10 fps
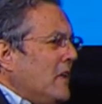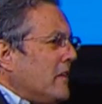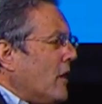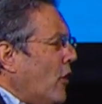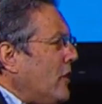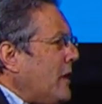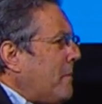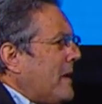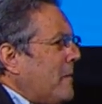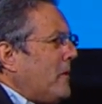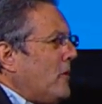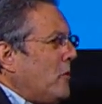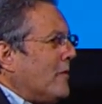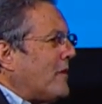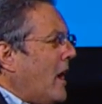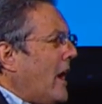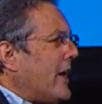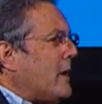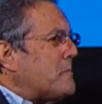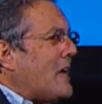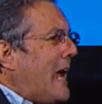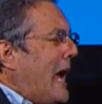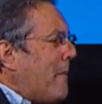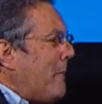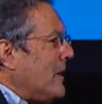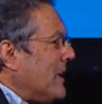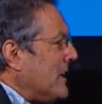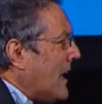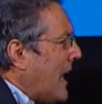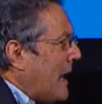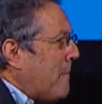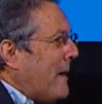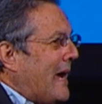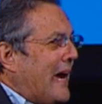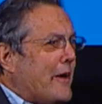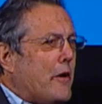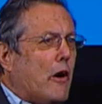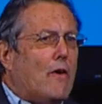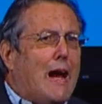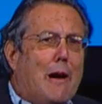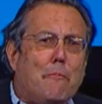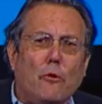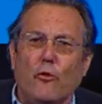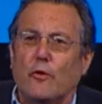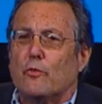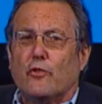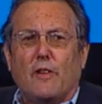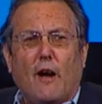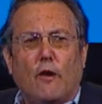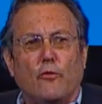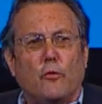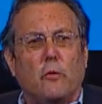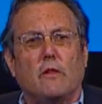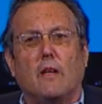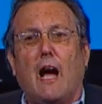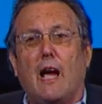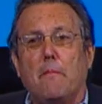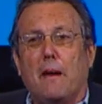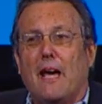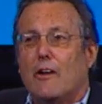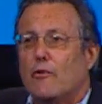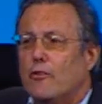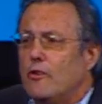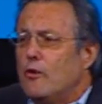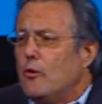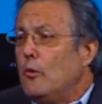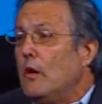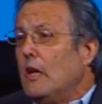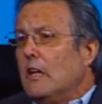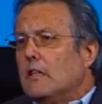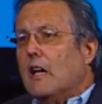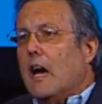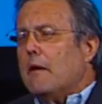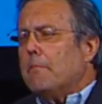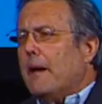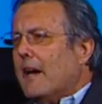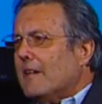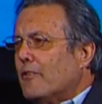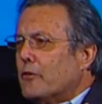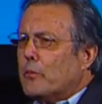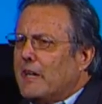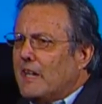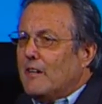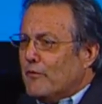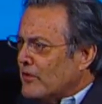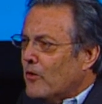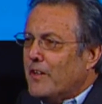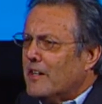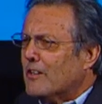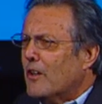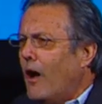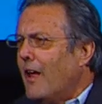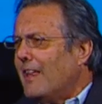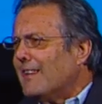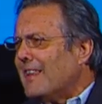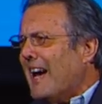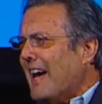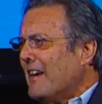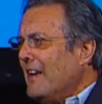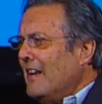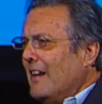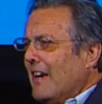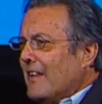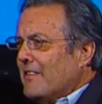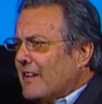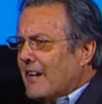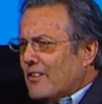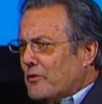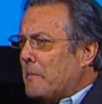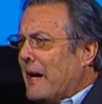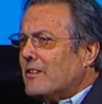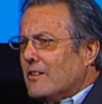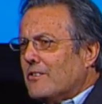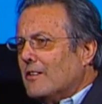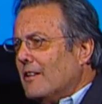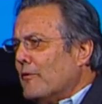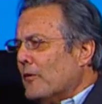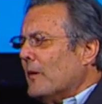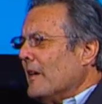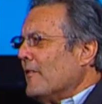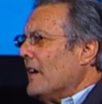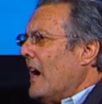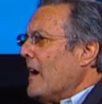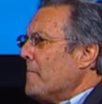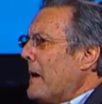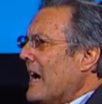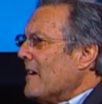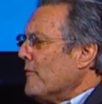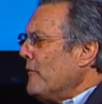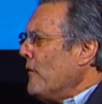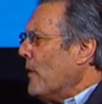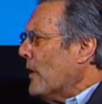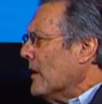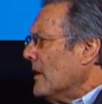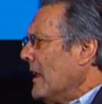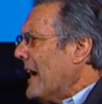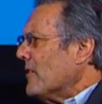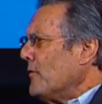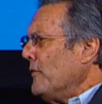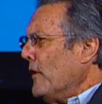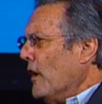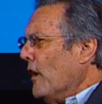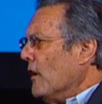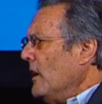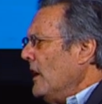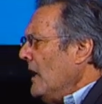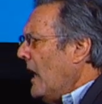The only people who have caught up to Apple and the iPad are Apple themselves with the iPad 2, the iPad 3, even though they didn't call it that, and the unexpected delivery of the iPad 4 last fall.